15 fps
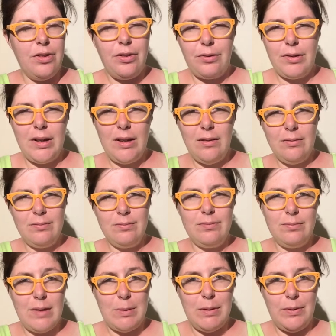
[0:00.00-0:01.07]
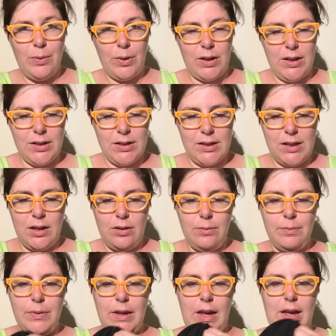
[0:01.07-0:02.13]
3, maybe 4 years ago.
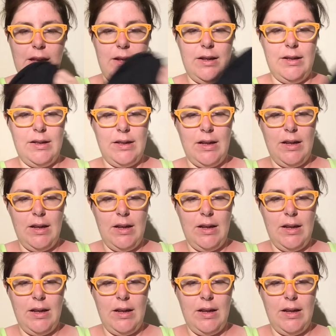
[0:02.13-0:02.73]
And